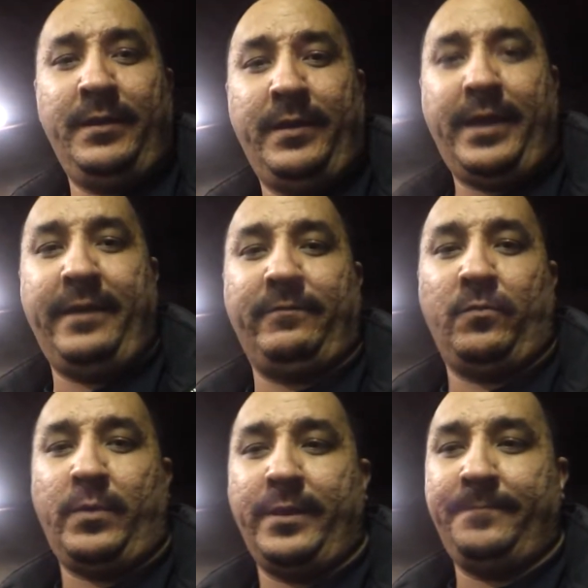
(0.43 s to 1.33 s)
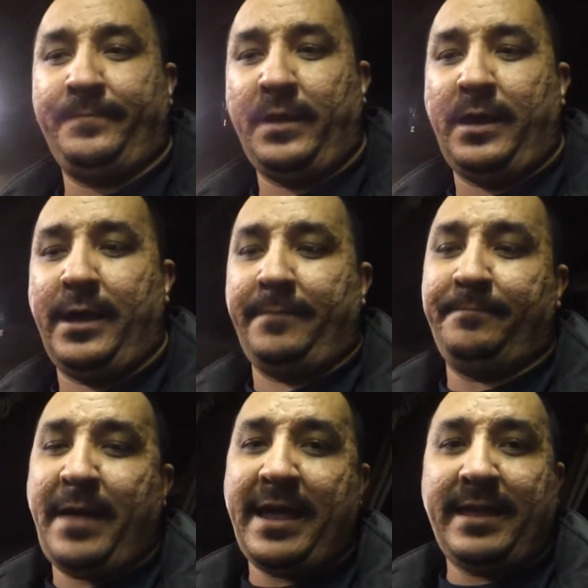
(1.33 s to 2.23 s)
Hey everyone,
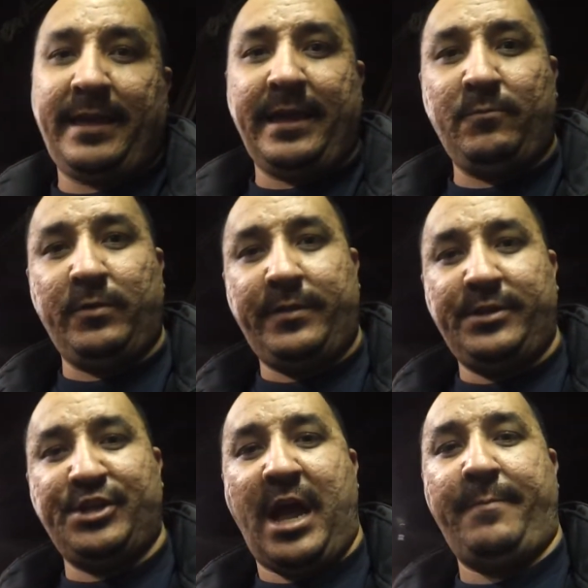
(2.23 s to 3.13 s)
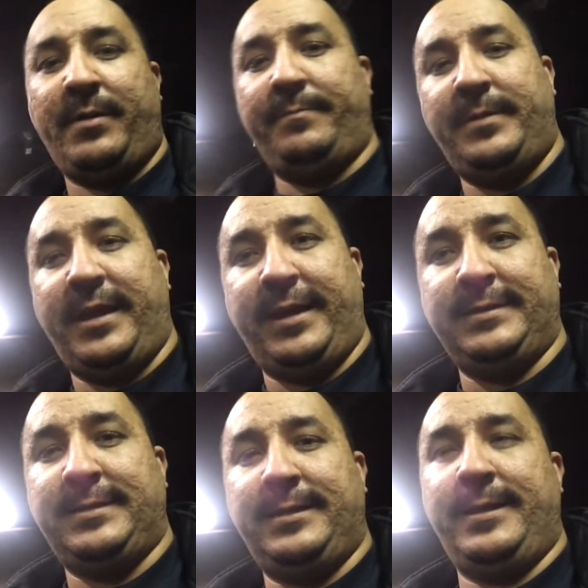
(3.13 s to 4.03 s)
back again with a shop
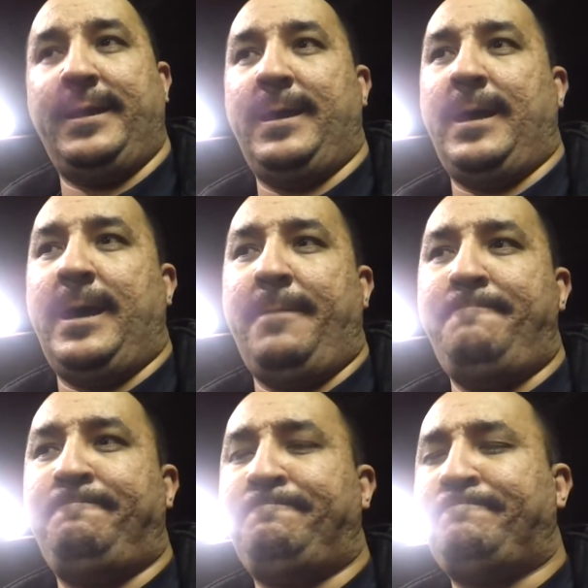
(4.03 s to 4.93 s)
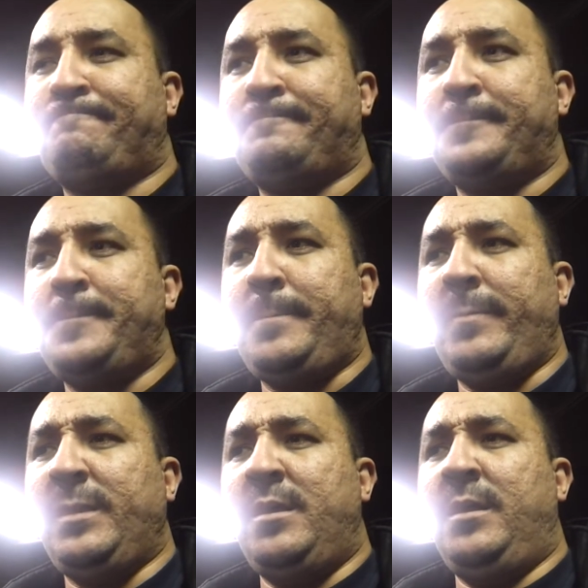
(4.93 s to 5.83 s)
update.
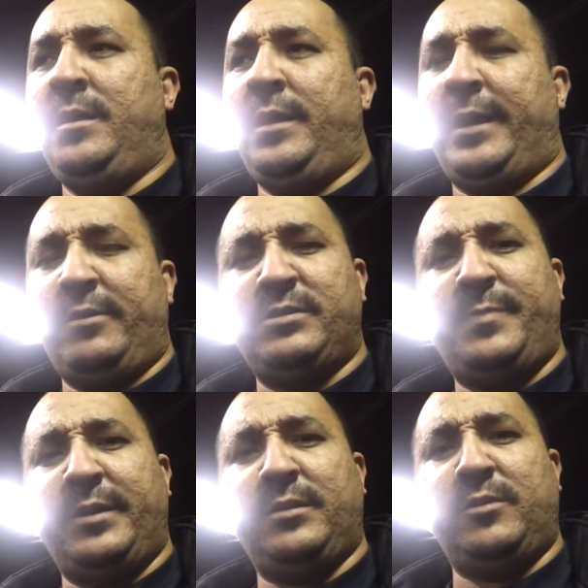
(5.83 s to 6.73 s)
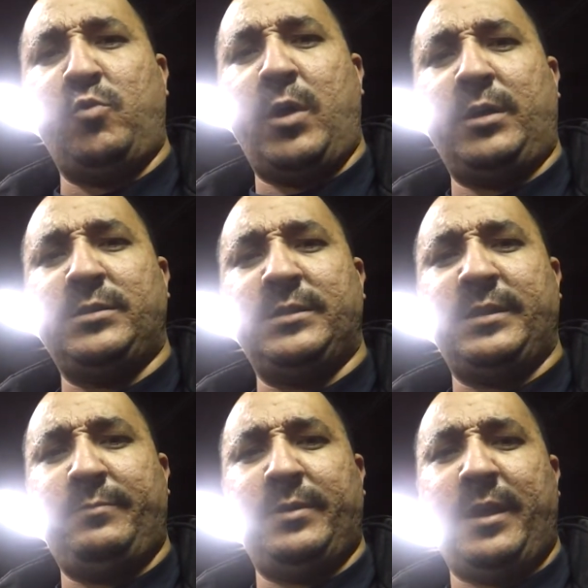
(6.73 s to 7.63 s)
I know it's been a little while
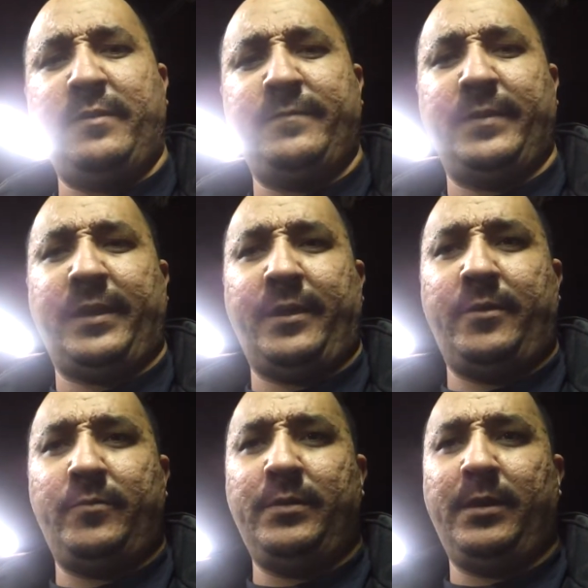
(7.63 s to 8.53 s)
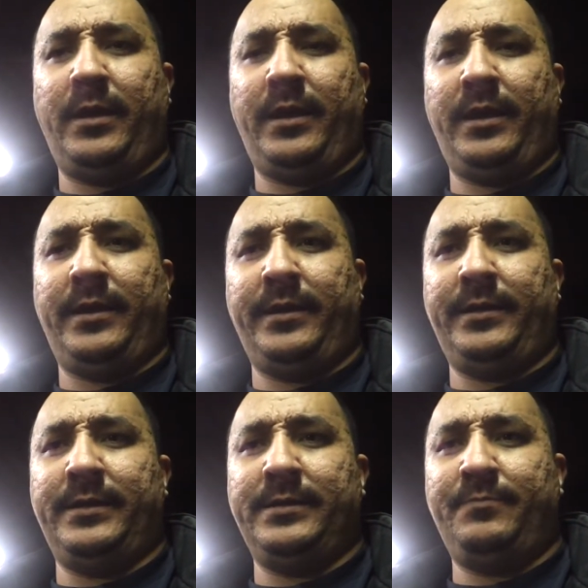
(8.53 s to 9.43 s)
since I put out a video,
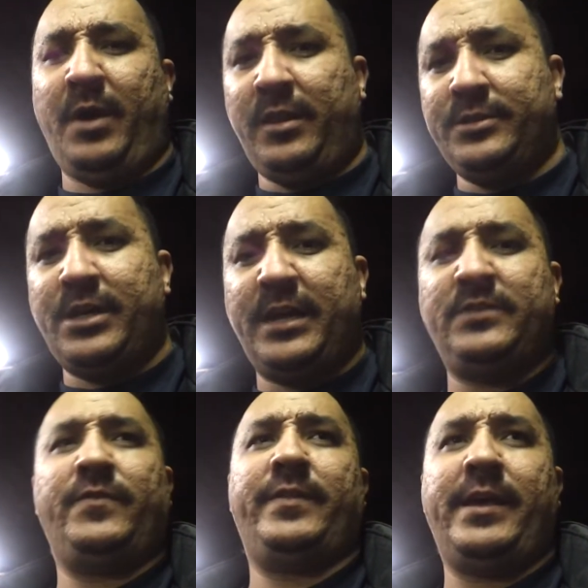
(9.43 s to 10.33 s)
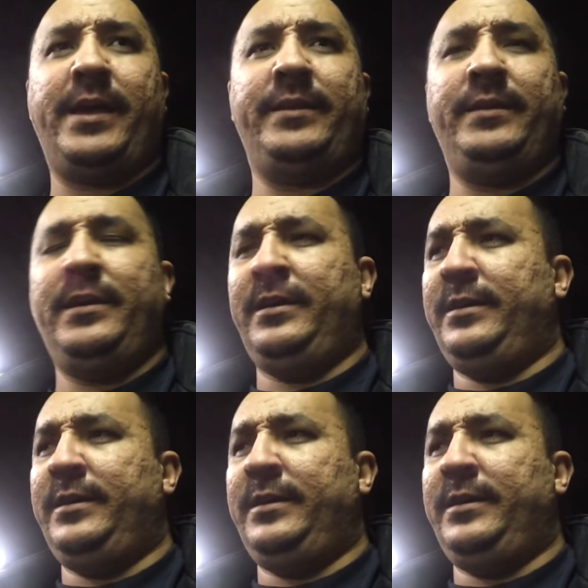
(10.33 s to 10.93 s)
and apologize for that.